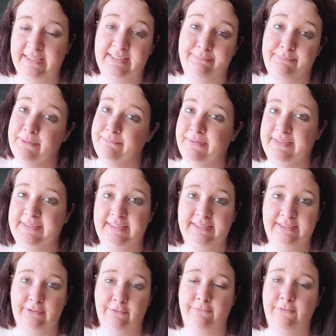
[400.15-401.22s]
It's been busy
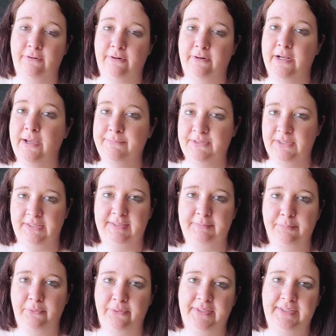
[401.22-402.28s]
so far up to this
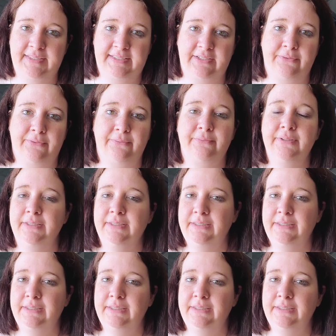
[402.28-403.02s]
point, so